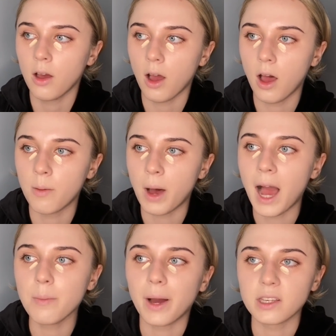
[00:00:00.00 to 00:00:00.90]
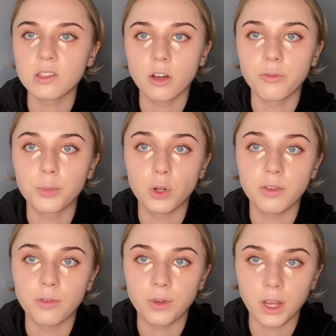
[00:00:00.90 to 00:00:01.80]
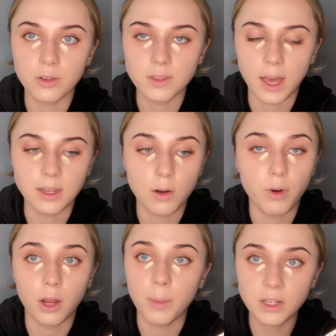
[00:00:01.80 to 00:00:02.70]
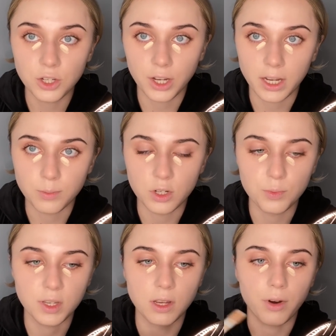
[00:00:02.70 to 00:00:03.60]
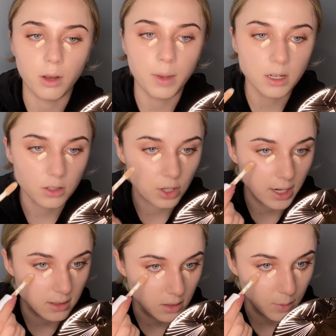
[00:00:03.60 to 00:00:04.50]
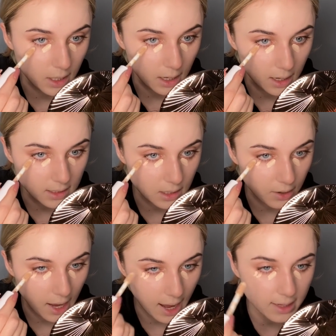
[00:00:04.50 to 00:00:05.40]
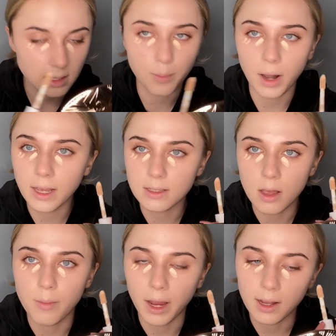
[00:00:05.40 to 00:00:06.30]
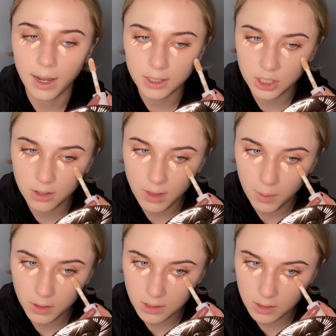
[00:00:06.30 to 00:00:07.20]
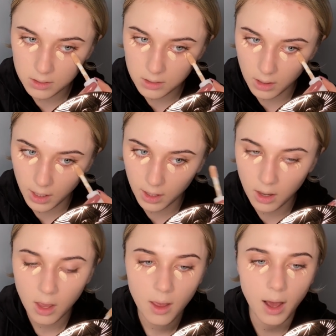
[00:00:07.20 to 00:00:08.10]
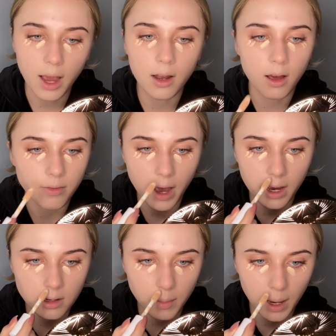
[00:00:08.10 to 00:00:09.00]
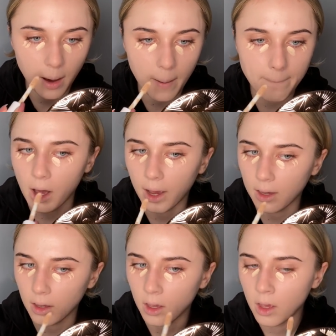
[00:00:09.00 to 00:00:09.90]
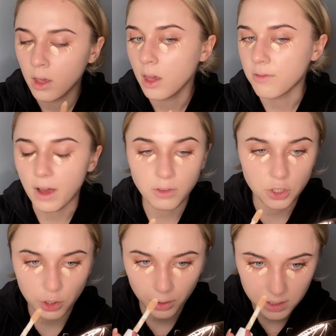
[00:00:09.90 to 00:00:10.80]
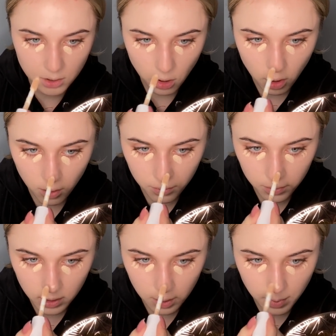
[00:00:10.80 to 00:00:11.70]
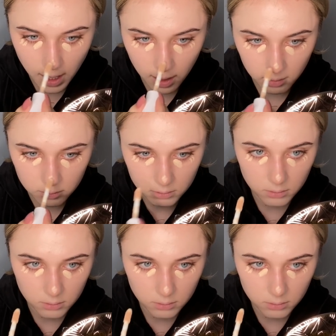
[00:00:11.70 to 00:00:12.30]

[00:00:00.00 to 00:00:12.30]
um, I buy stuff purely for videos that I then recommend to you guys, but just because I recommend it to you guys doesn't mean it necessarily has a place in my collection, if that makes sense. Like, I love high-end makeup. I, if I have the choice of keeping